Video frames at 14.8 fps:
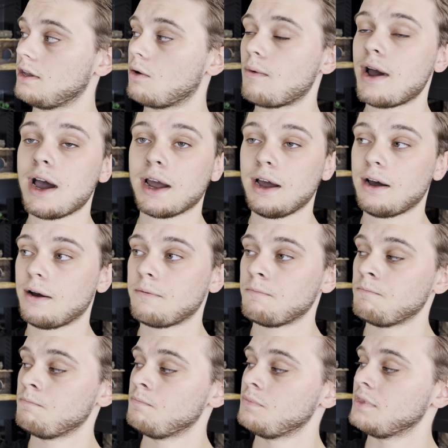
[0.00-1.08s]
Garaga,
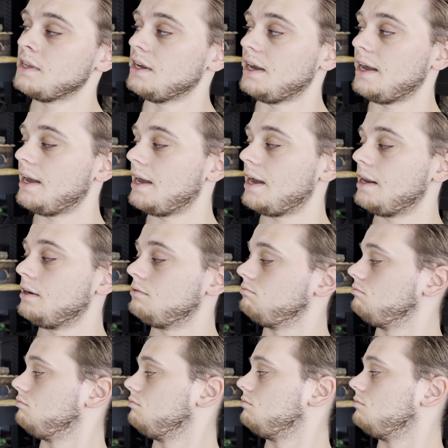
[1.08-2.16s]
and